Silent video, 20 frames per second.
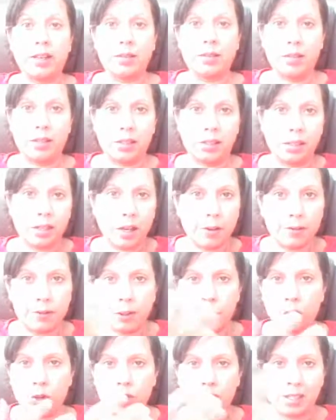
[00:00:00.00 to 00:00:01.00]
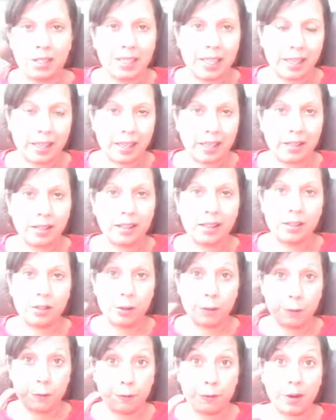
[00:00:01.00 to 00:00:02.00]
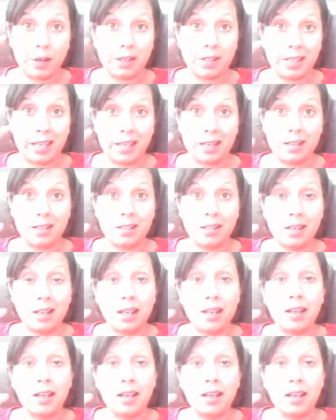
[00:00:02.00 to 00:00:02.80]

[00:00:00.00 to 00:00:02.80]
the stuff that you're seeing is the front end.